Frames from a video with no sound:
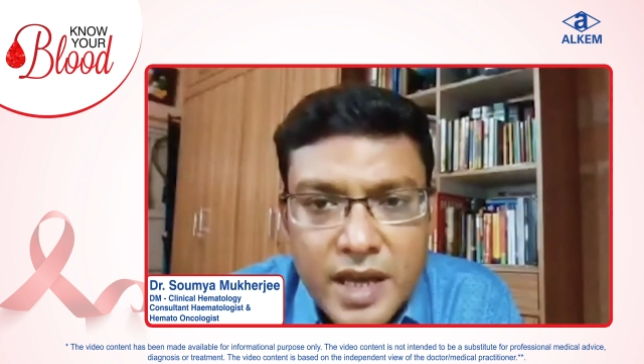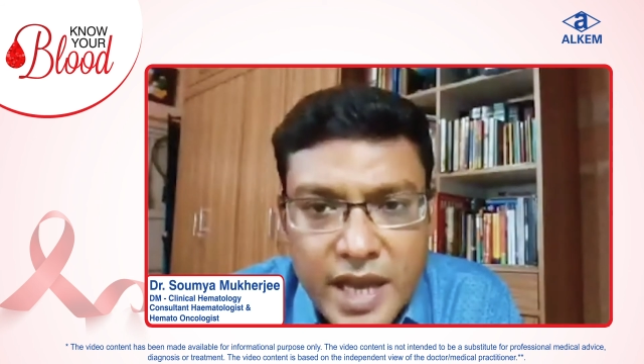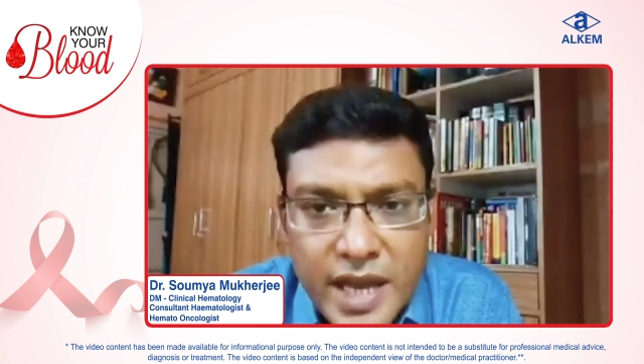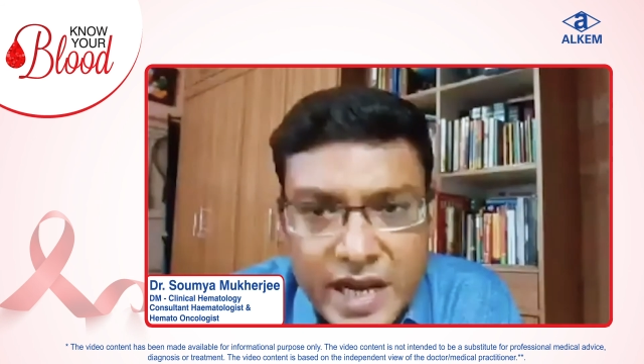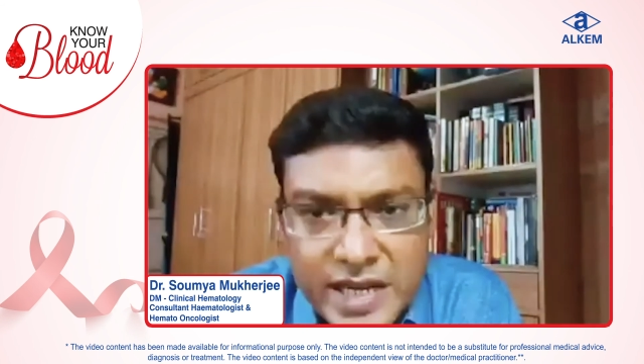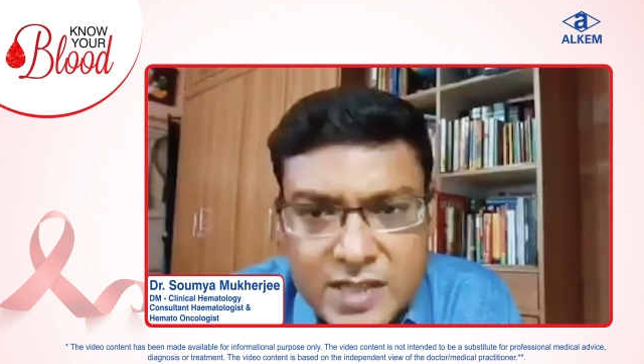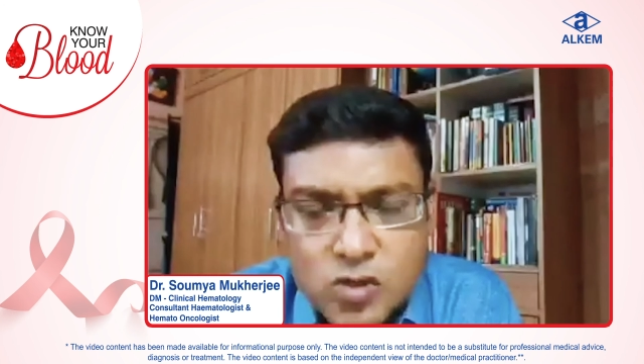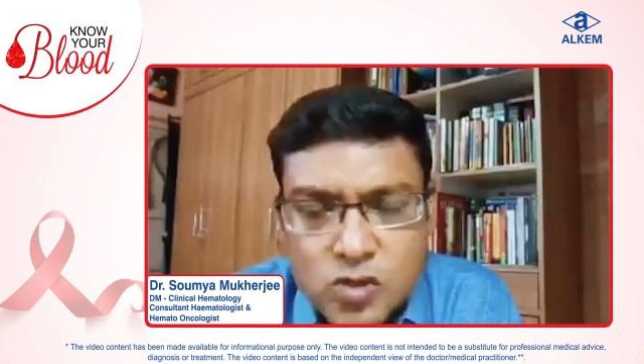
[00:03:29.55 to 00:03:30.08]

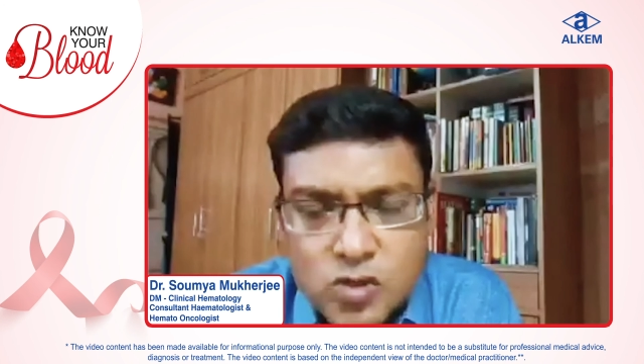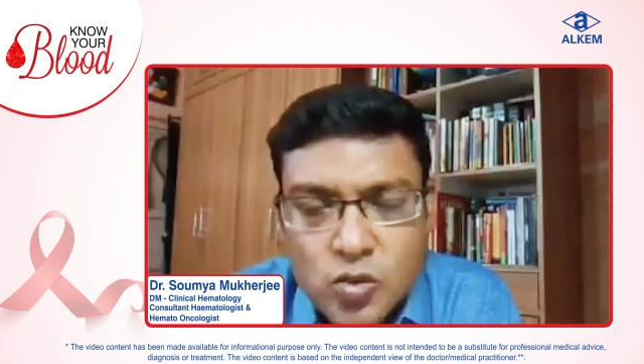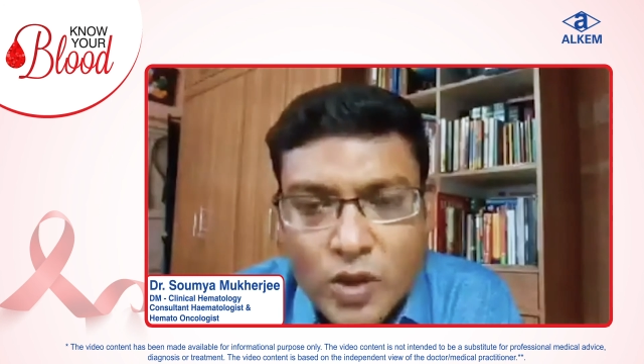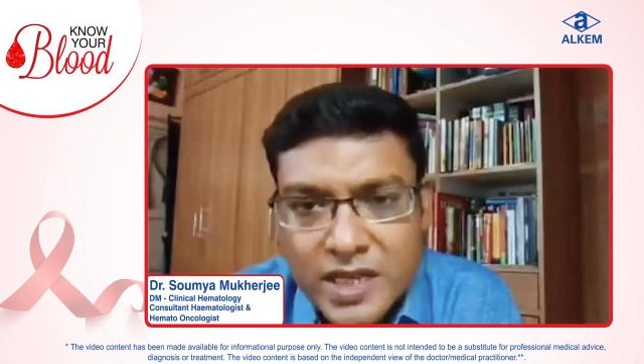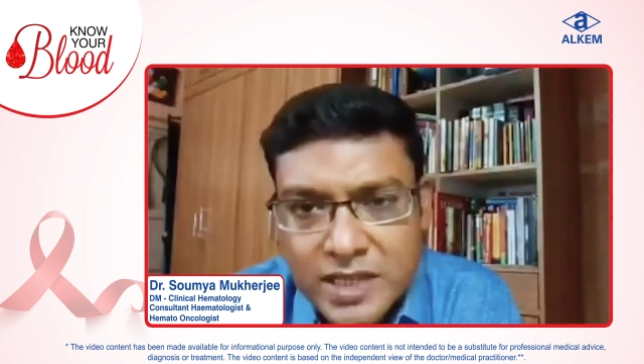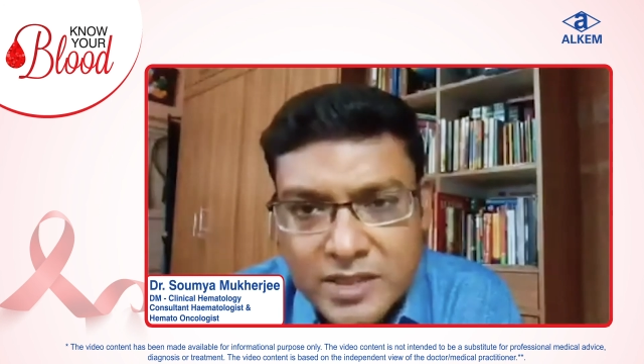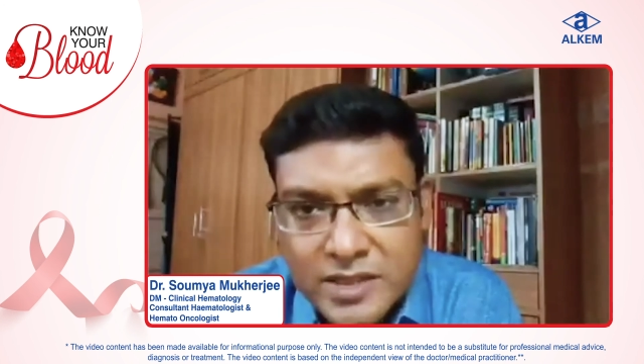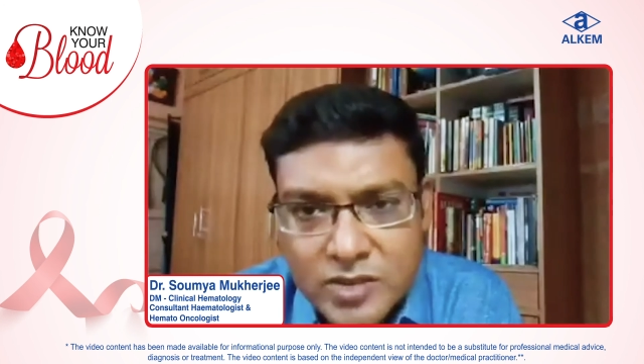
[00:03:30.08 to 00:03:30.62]
any
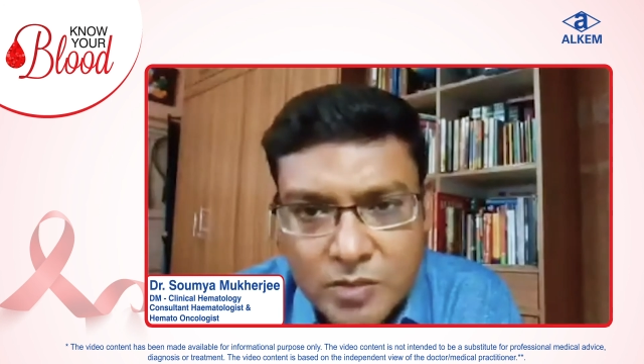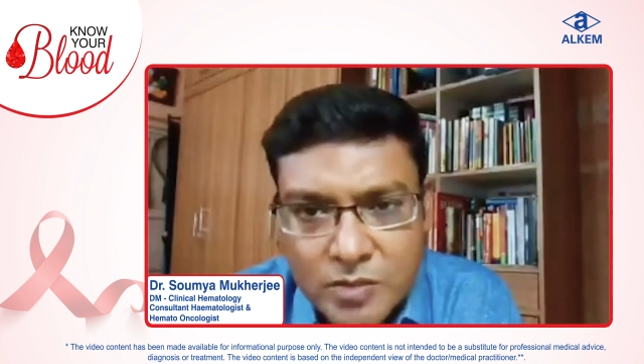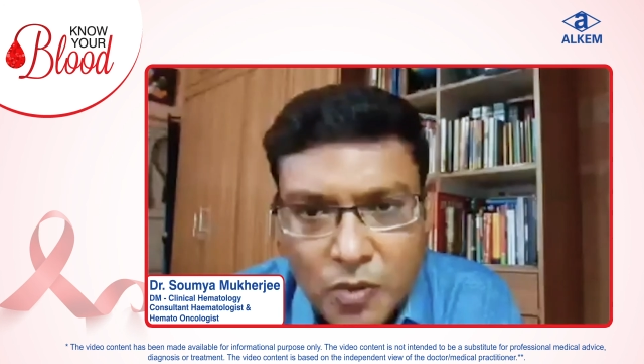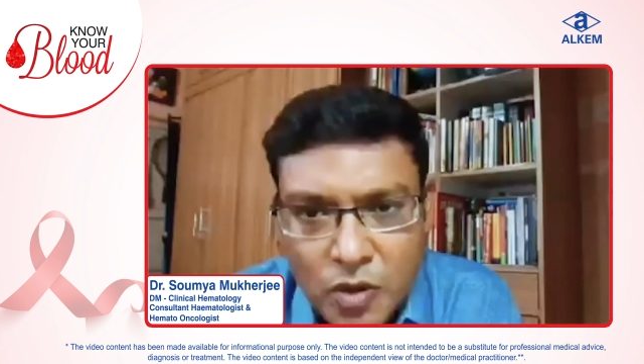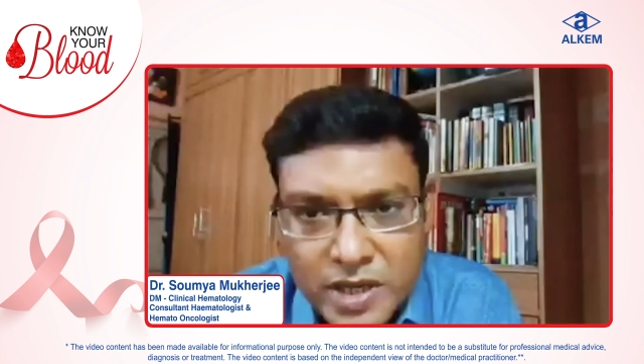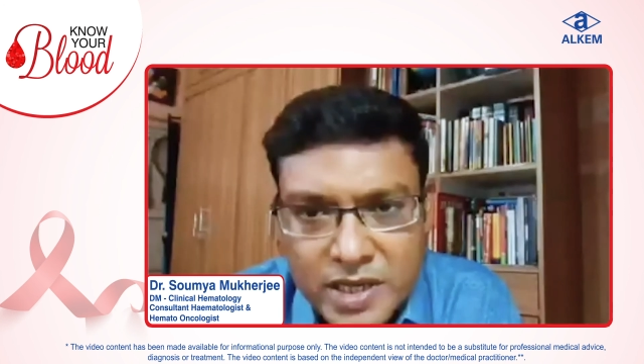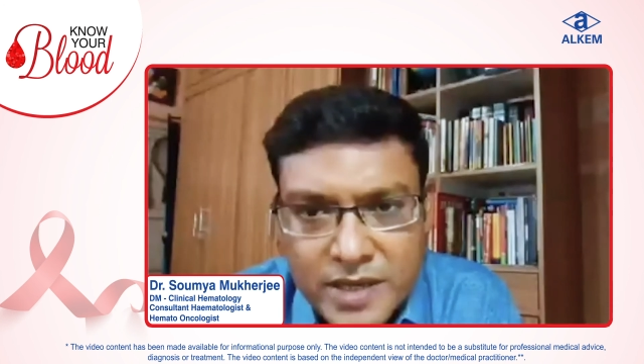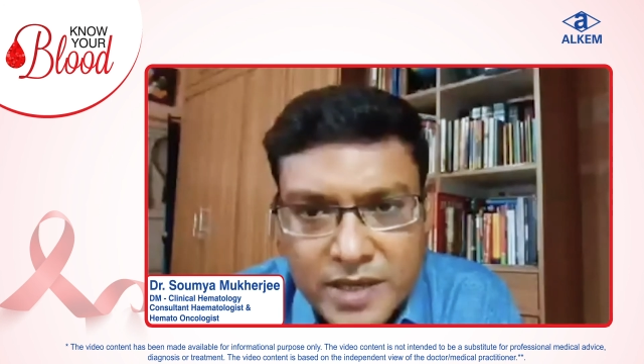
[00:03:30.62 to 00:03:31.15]
swelling in your
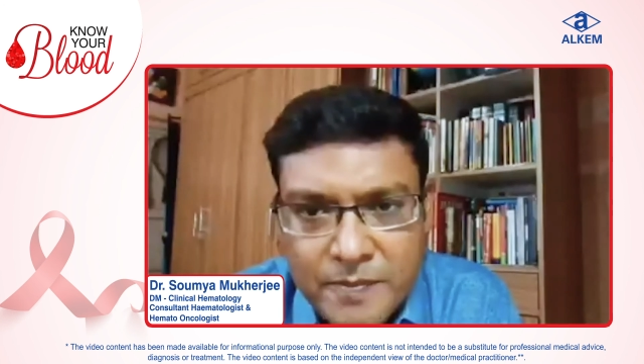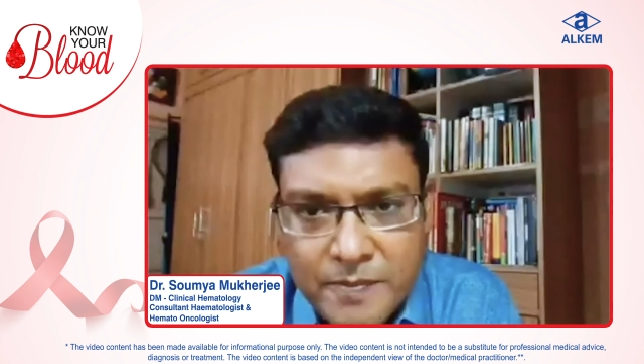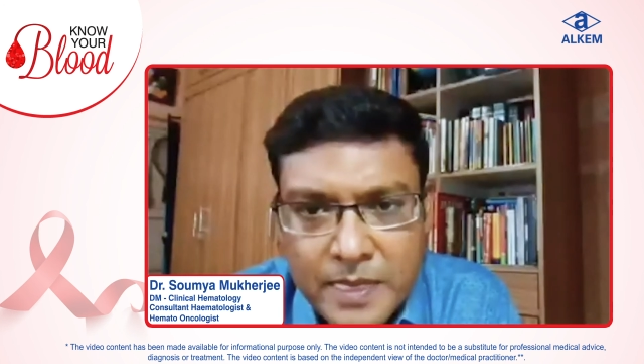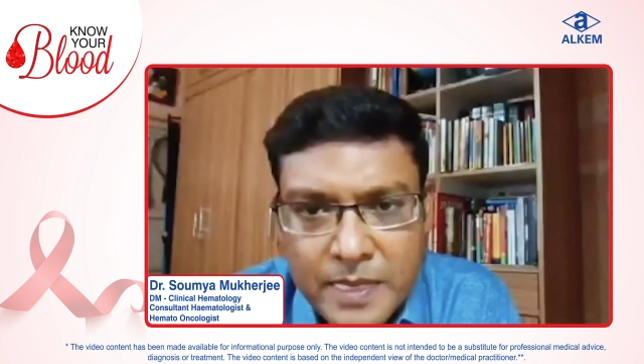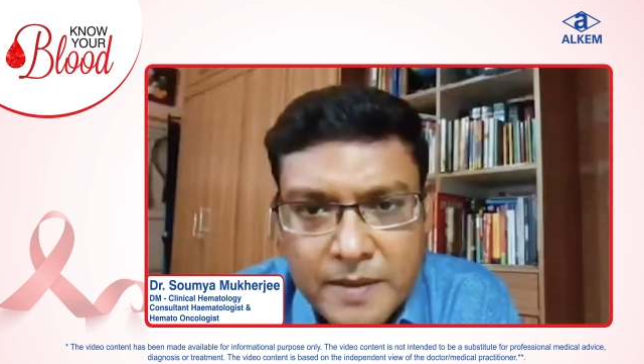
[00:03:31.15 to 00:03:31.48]
body,